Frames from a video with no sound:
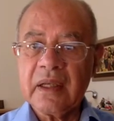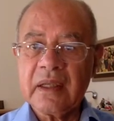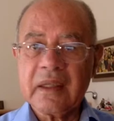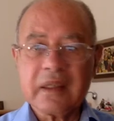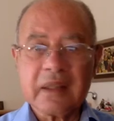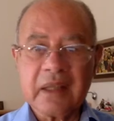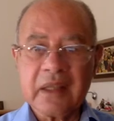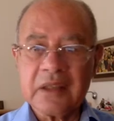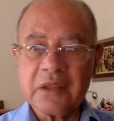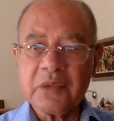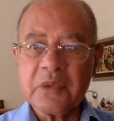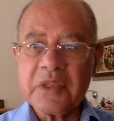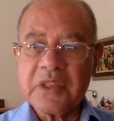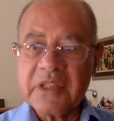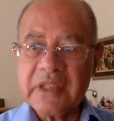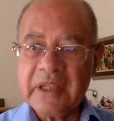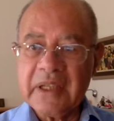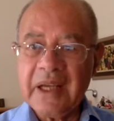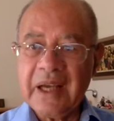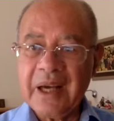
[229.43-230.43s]
Can't we
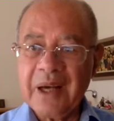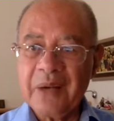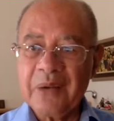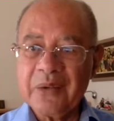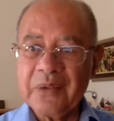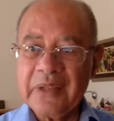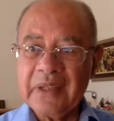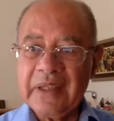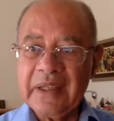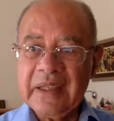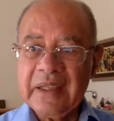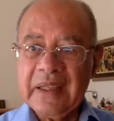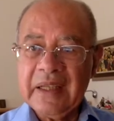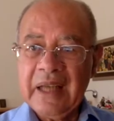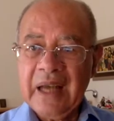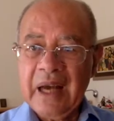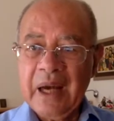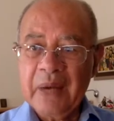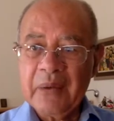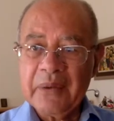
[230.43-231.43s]
see how
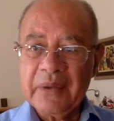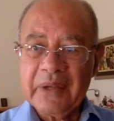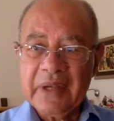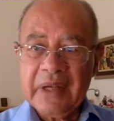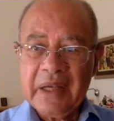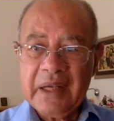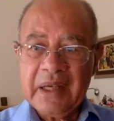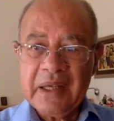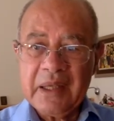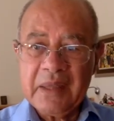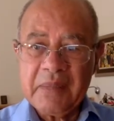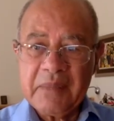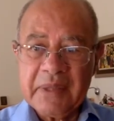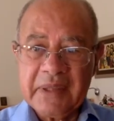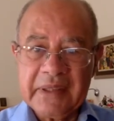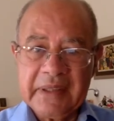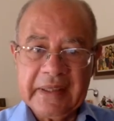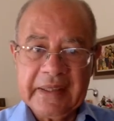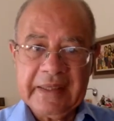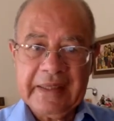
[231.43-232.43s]
our
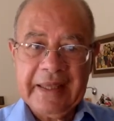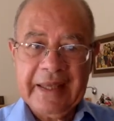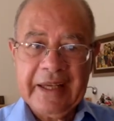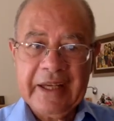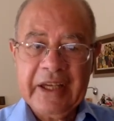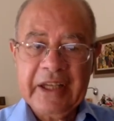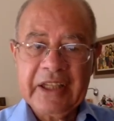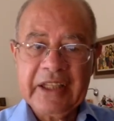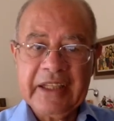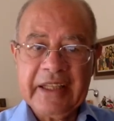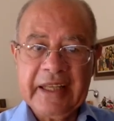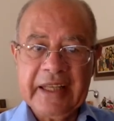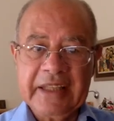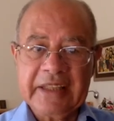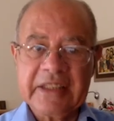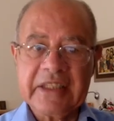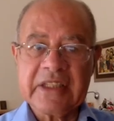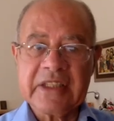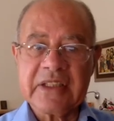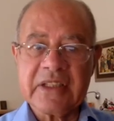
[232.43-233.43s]
limited earthly
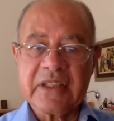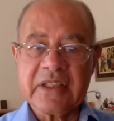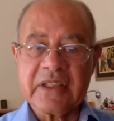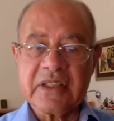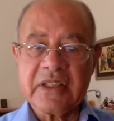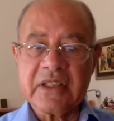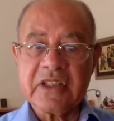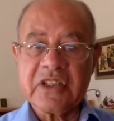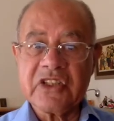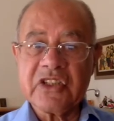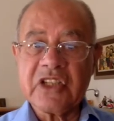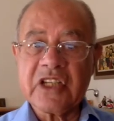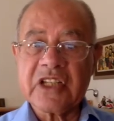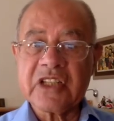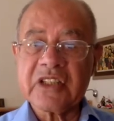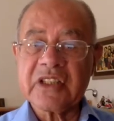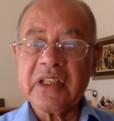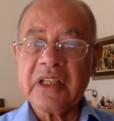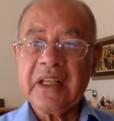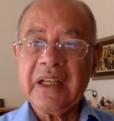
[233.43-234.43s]
existence is
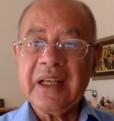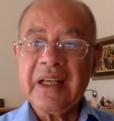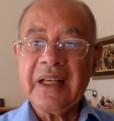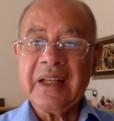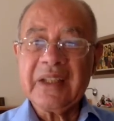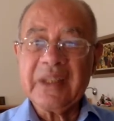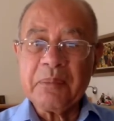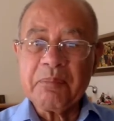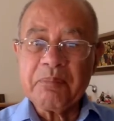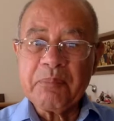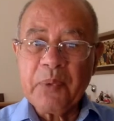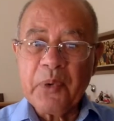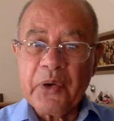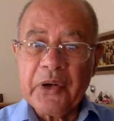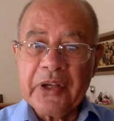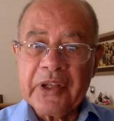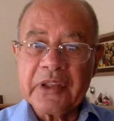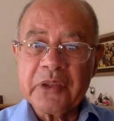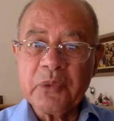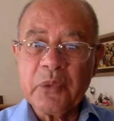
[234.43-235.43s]
just the
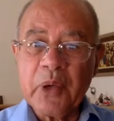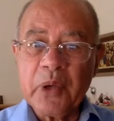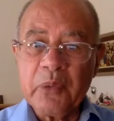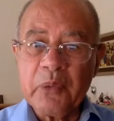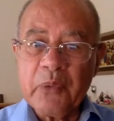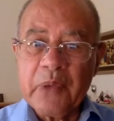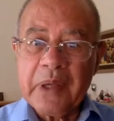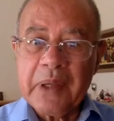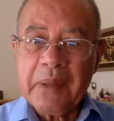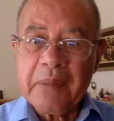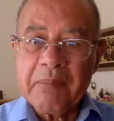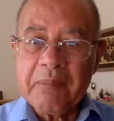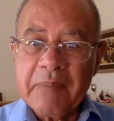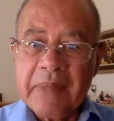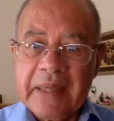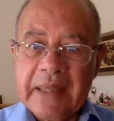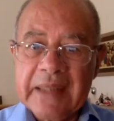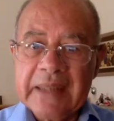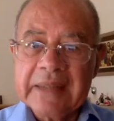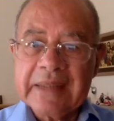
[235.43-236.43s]
point where we
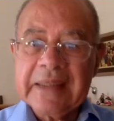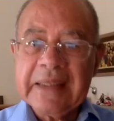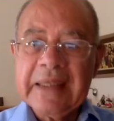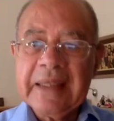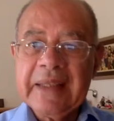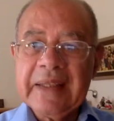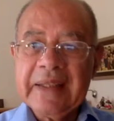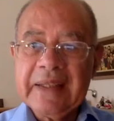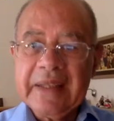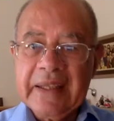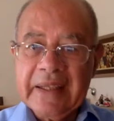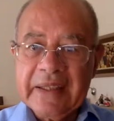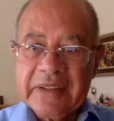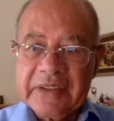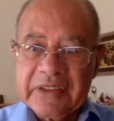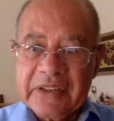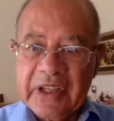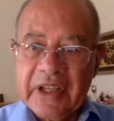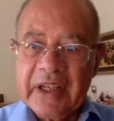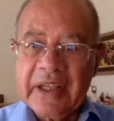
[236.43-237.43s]
meet the
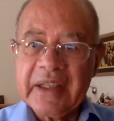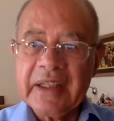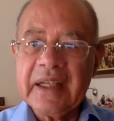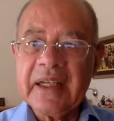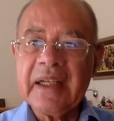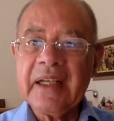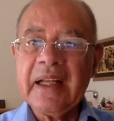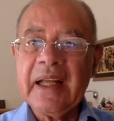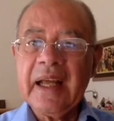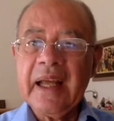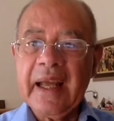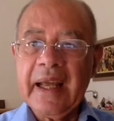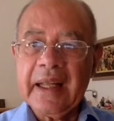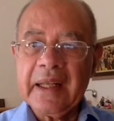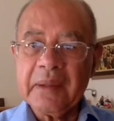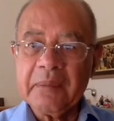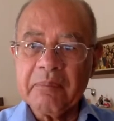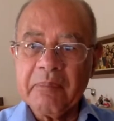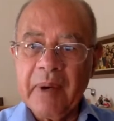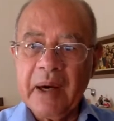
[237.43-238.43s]
eternal
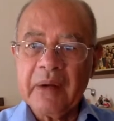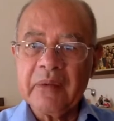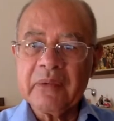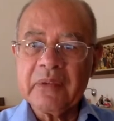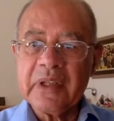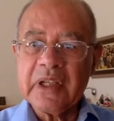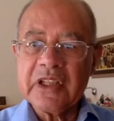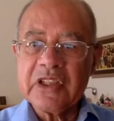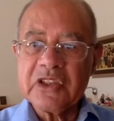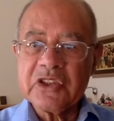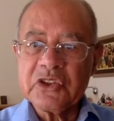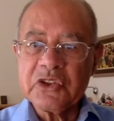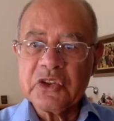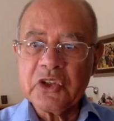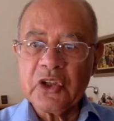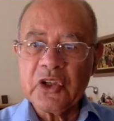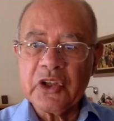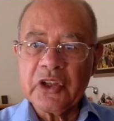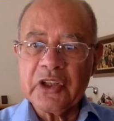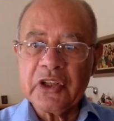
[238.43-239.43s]
and boundless
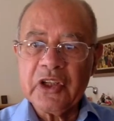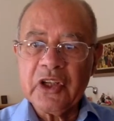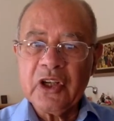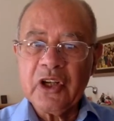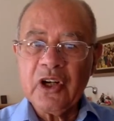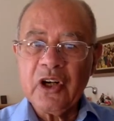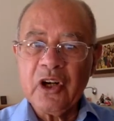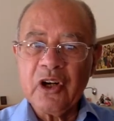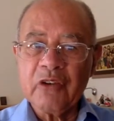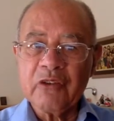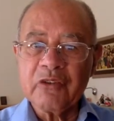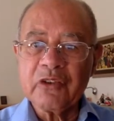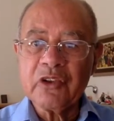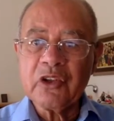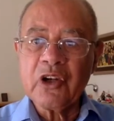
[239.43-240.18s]
joy of